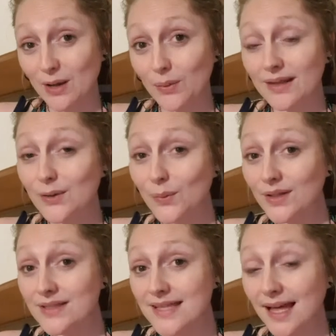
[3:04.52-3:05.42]
with little
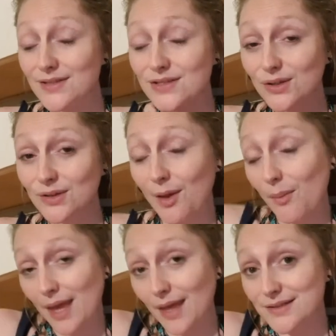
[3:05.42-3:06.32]
ones that
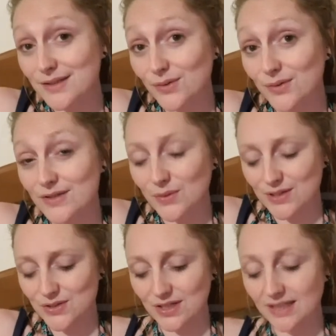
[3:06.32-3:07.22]
may ask you this
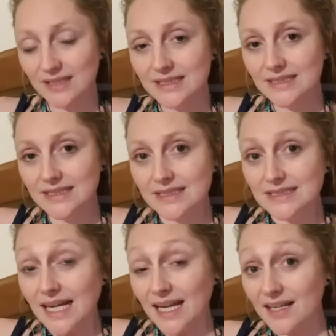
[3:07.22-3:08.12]
question.
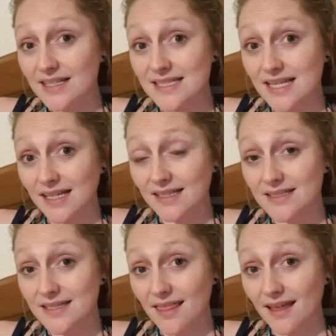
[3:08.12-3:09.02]
And I
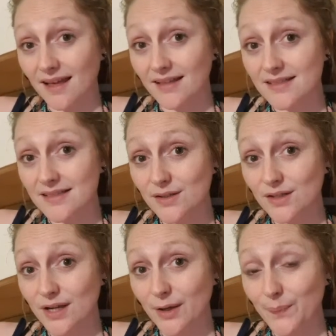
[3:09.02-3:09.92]
said that
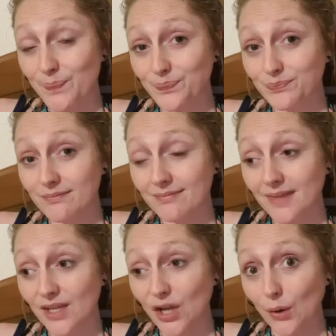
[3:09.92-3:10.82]

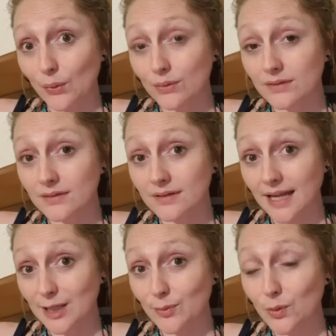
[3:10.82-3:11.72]
you know,
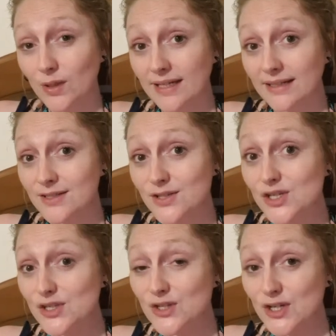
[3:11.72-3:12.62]
Nanny Pauline,
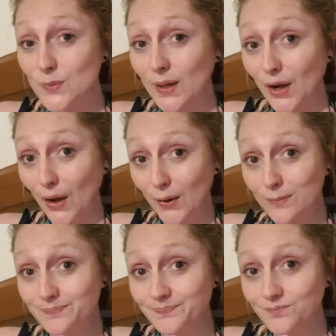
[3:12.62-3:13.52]
she just went
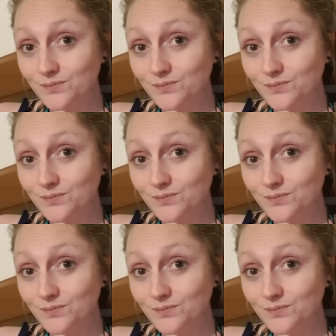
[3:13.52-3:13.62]
home.